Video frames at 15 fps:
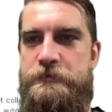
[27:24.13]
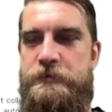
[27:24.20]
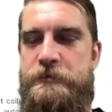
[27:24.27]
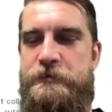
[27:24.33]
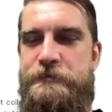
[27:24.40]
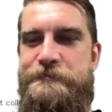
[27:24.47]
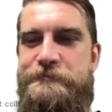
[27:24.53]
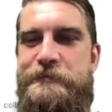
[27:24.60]

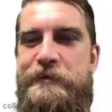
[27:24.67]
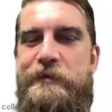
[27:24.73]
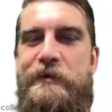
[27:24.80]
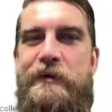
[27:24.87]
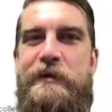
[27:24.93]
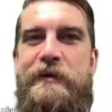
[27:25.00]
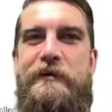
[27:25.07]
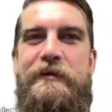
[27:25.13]
So,
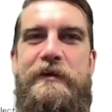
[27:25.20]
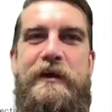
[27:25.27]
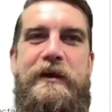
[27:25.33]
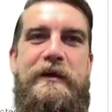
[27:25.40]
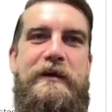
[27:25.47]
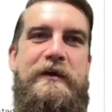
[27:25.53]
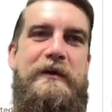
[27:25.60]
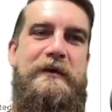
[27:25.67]

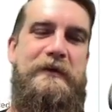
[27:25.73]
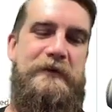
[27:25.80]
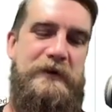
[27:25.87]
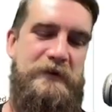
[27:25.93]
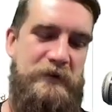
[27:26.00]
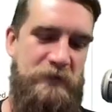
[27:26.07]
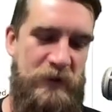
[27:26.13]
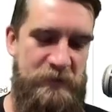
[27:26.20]
I
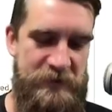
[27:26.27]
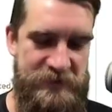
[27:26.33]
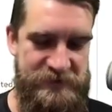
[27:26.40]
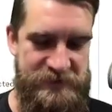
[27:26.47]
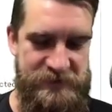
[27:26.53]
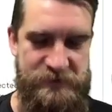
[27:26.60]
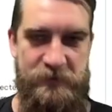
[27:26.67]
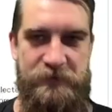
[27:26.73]
don't know, maybe this
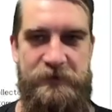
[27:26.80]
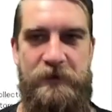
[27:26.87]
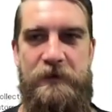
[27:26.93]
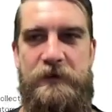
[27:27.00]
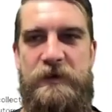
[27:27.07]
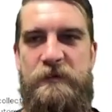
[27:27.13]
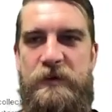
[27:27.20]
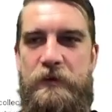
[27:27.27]
is worth
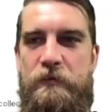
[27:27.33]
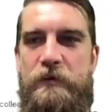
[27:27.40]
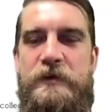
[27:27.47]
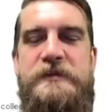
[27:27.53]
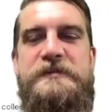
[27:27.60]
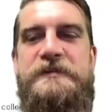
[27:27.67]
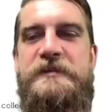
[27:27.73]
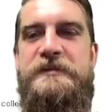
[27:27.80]
talking about. What
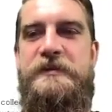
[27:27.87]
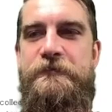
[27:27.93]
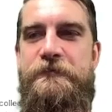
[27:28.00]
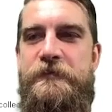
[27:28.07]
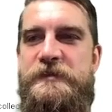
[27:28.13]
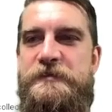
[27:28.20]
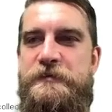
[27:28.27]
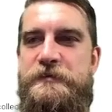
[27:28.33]
is the
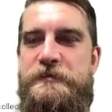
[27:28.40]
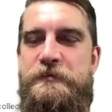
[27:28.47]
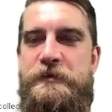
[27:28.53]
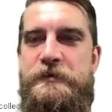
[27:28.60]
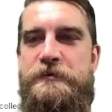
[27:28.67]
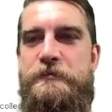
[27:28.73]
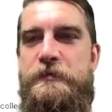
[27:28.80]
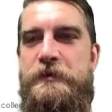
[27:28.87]
difference
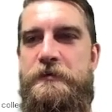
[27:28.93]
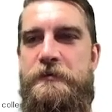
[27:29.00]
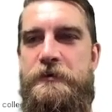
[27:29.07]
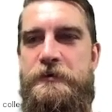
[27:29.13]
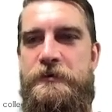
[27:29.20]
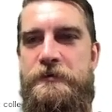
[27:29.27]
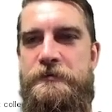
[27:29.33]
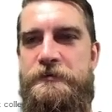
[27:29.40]
between Twitter
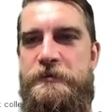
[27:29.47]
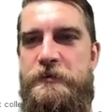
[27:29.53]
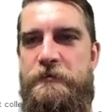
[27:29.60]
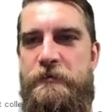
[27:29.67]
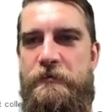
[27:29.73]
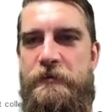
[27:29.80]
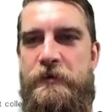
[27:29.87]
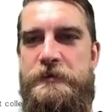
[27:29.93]
and
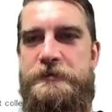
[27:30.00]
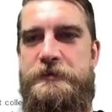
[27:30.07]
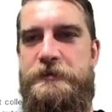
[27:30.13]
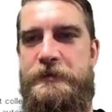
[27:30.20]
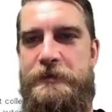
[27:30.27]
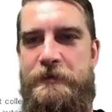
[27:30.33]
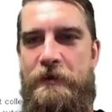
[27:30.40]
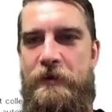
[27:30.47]
YouTube in regards
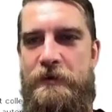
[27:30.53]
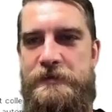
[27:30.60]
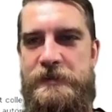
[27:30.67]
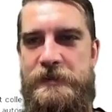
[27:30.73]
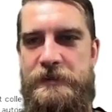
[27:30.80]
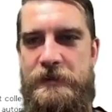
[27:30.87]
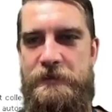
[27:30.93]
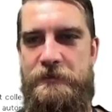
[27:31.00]
to the
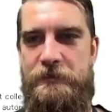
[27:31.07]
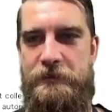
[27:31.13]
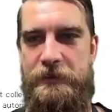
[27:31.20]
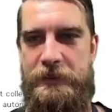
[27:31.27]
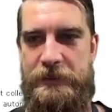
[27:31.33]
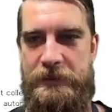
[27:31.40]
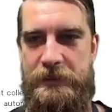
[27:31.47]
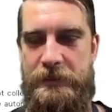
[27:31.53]
content that you're
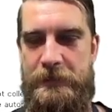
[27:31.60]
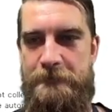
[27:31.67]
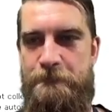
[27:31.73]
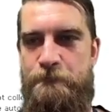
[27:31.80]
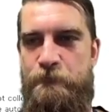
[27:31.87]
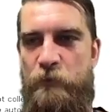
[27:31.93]
going to get?